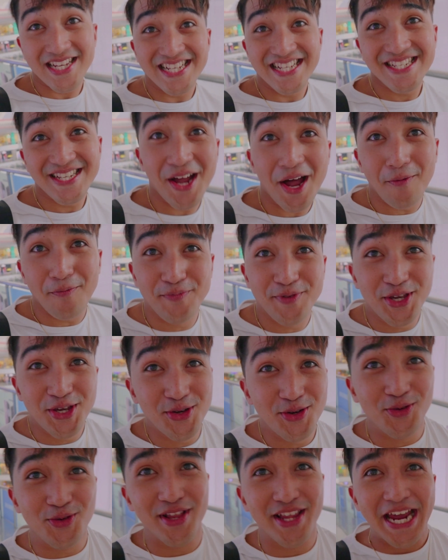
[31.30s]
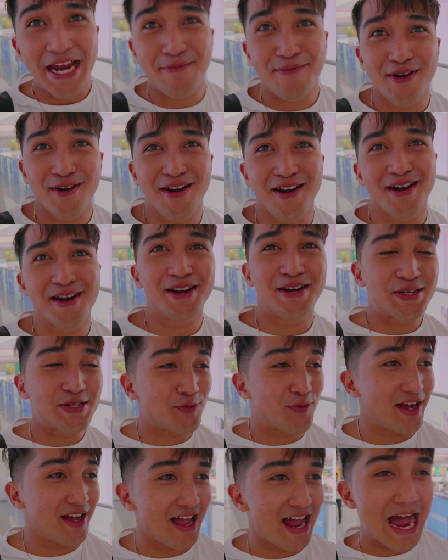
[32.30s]
What's up, you laborers?
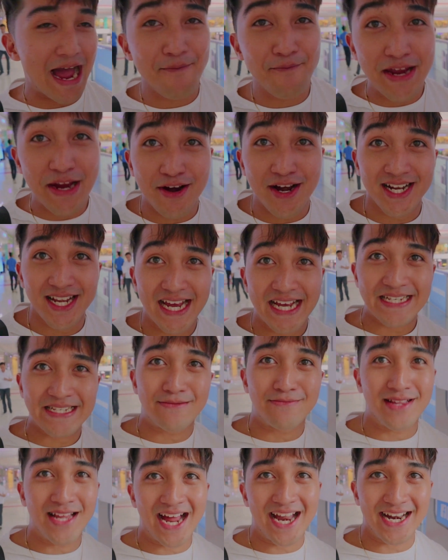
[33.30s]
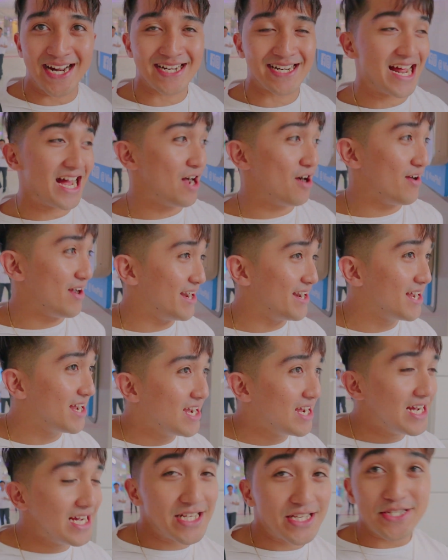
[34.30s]
Well, I'm here at SM Lanang now,
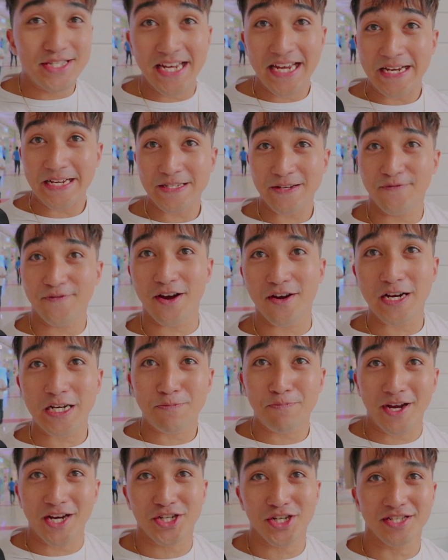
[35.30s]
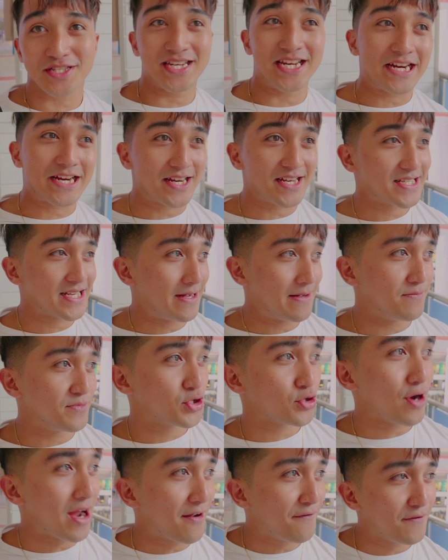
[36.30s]
and today is a very special day because I'm
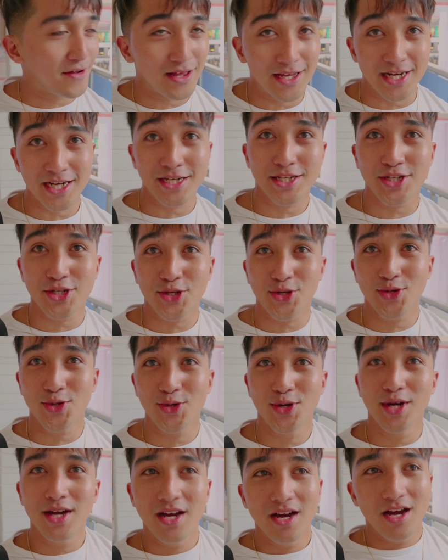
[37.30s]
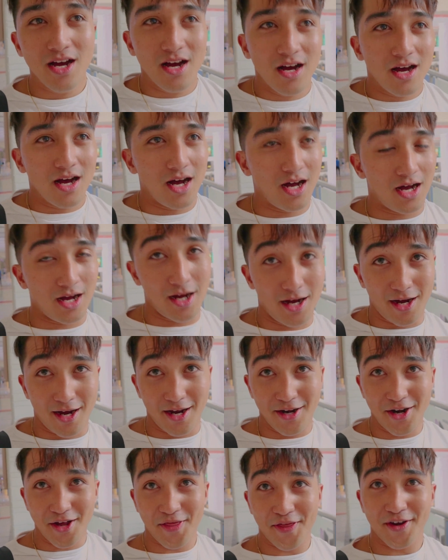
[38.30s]
traveling to
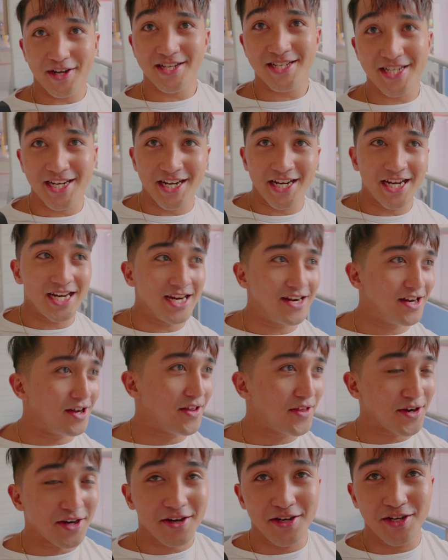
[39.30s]
uh, another city, another